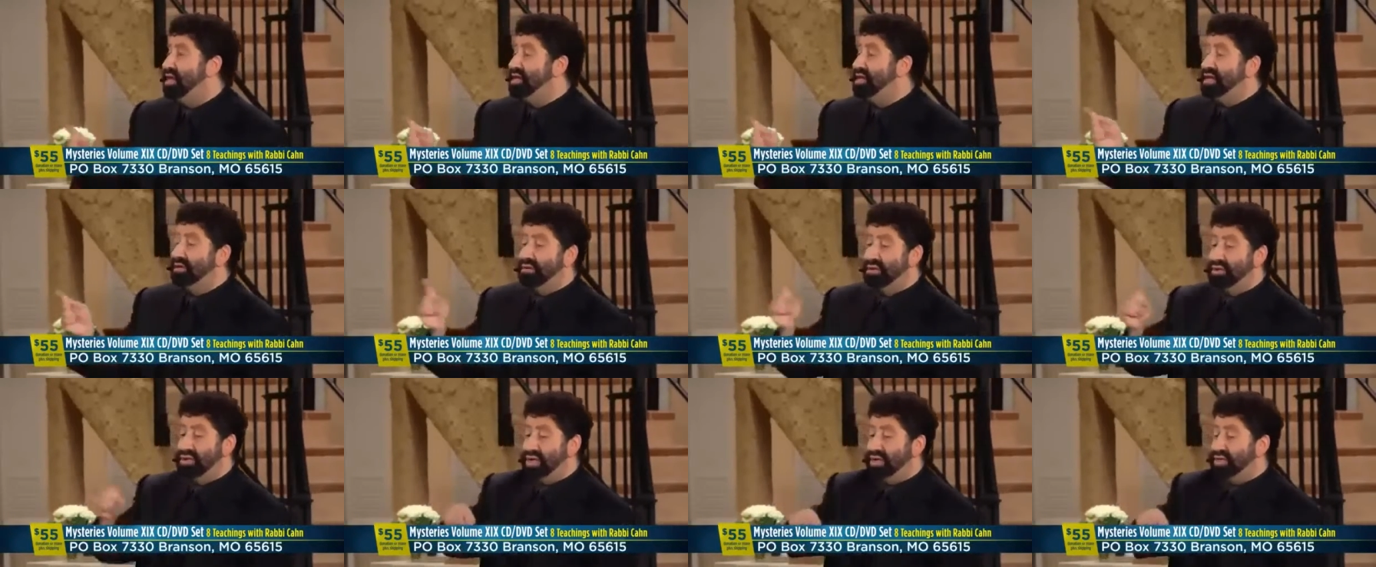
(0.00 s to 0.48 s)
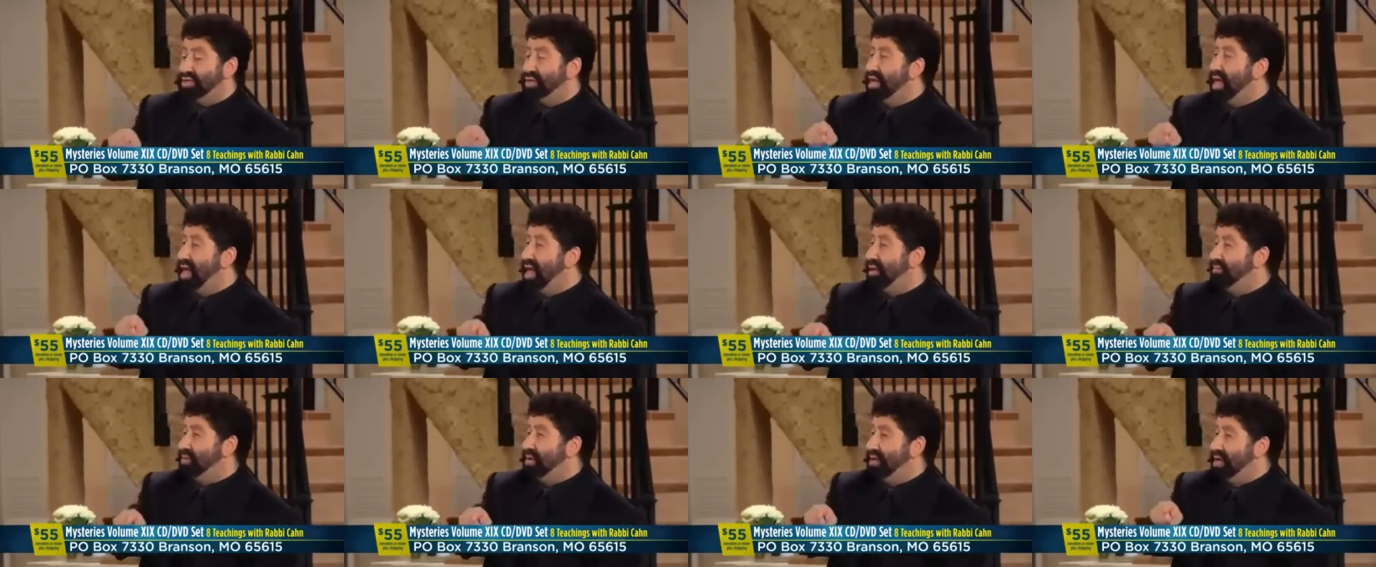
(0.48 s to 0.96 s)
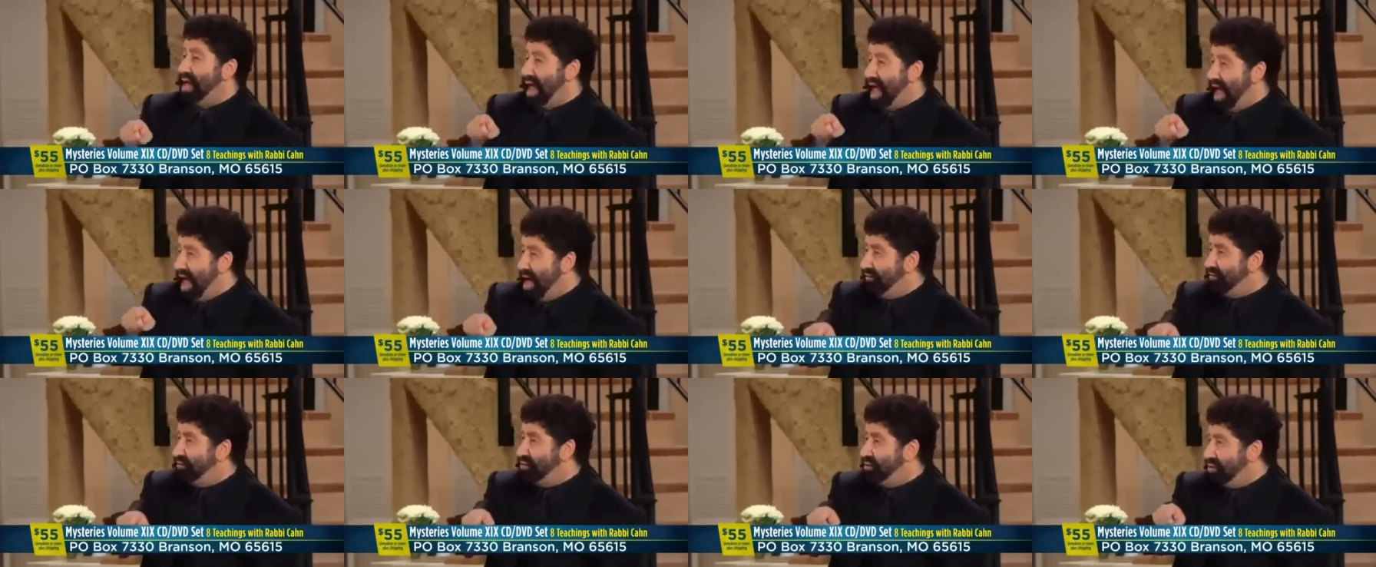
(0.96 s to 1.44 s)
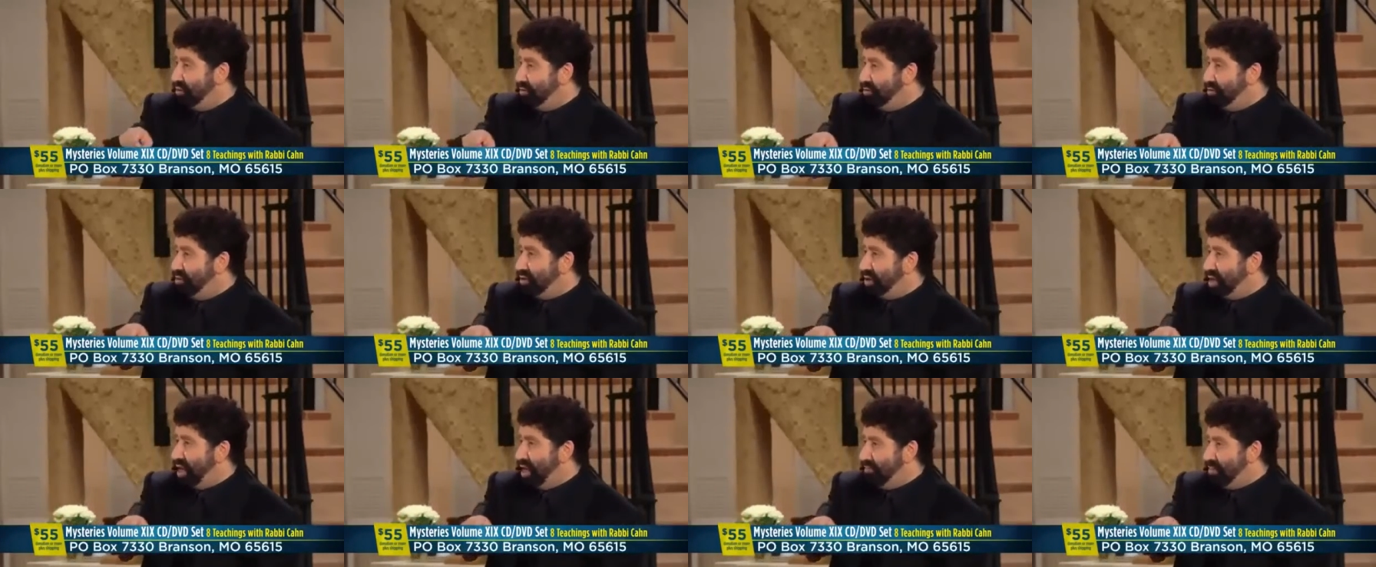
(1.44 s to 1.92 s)
There were things that happened after the
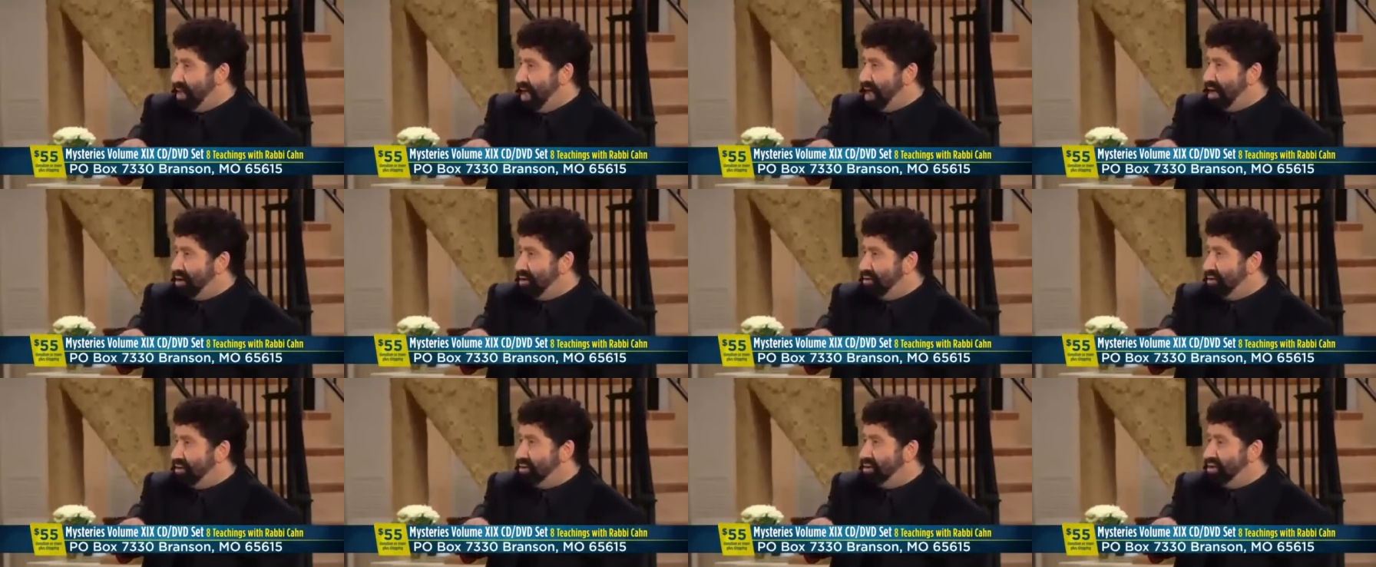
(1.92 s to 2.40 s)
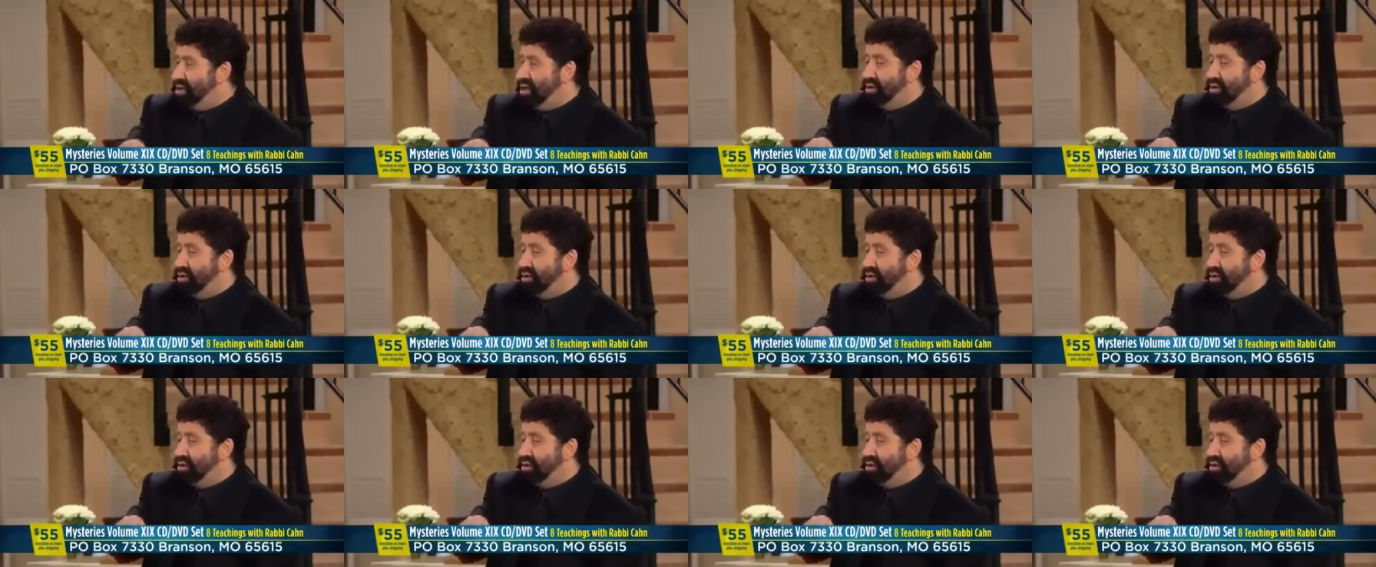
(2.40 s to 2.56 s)
book came out,